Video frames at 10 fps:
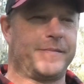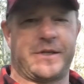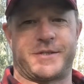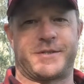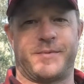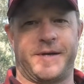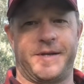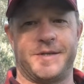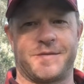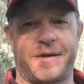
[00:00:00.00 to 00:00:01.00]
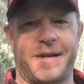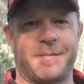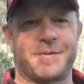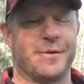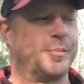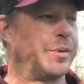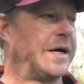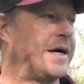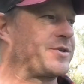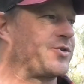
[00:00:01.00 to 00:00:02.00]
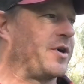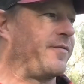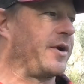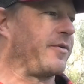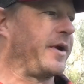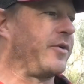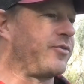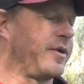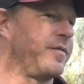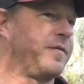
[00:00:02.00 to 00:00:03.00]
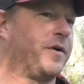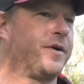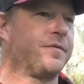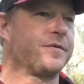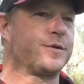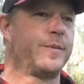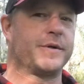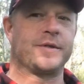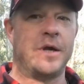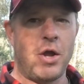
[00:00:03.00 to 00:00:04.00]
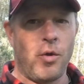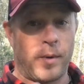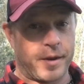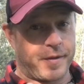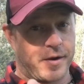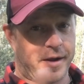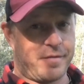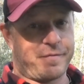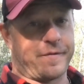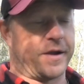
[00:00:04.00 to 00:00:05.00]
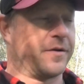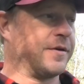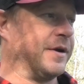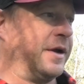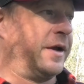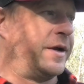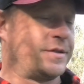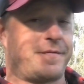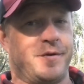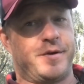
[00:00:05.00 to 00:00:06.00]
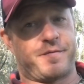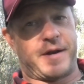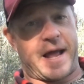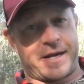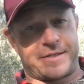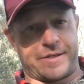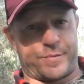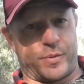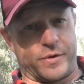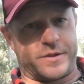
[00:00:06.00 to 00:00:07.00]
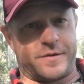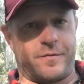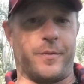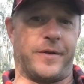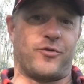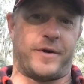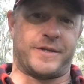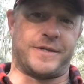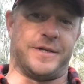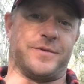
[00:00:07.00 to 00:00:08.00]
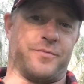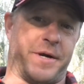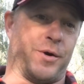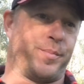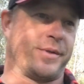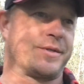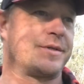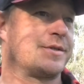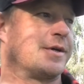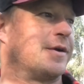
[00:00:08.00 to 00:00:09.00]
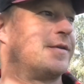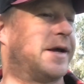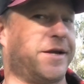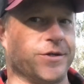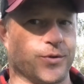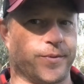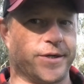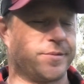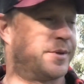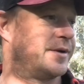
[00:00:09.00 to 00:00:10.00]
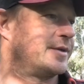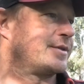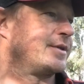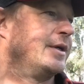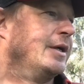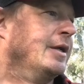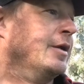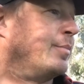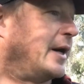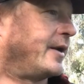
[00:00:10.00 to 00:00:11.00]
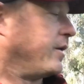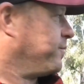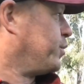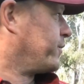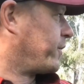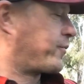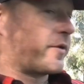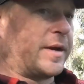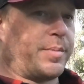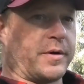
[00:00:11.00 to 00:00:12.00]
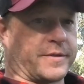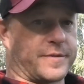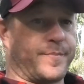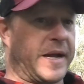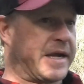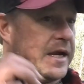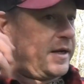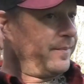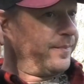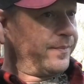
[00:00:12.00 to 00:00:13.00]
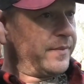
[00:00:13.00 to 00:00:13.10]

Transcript: that's just the way it is. I've had an absolute blast driving around trying to find different spots. One thing I have found is a few different access points for when trout season reopens. So that is always a bonus. But I'll put the 3 pots back in.